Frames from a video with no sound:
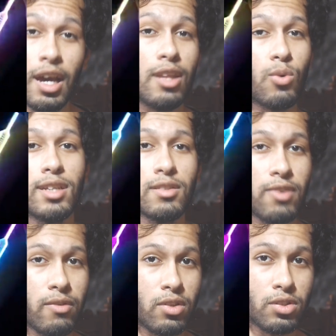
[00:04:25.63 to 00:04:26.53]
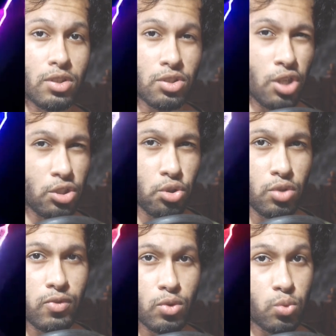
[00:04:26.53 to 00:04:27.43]
and a Ryzen 5
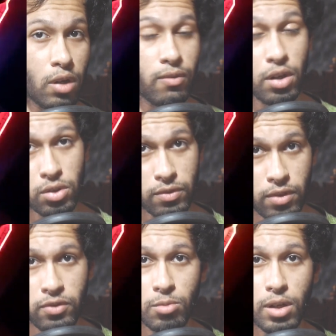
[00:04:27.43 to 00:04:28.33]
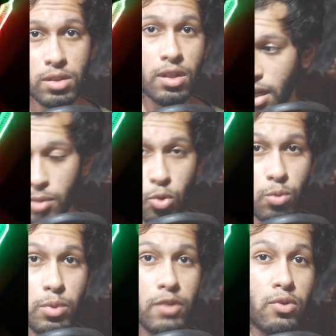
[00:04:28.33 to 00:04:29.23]
3600 for 1,250 bucks. It's got a
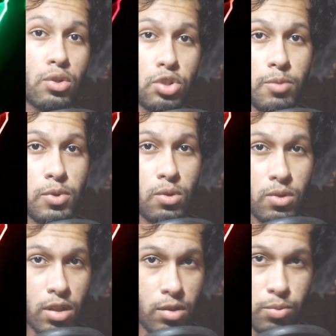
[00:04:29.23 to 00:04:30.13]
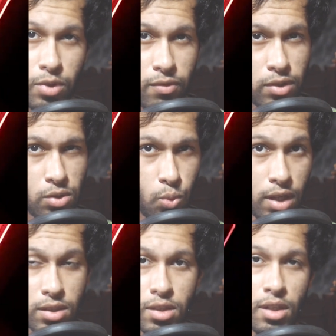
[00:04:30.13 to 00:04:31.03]
more beefier GPU than the previous
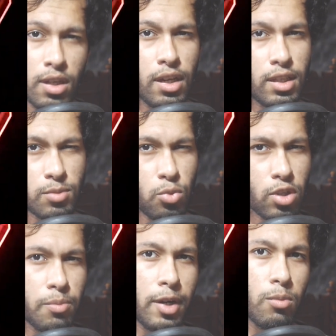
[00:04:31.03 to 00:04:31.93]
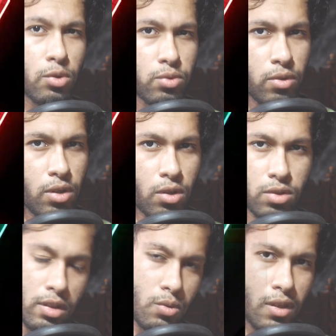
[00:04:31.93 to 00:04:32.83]
ones. It's more comparable to the
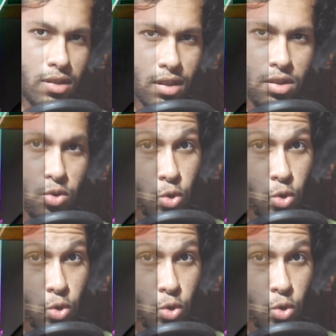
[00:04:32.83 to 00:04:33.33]
RTX 2060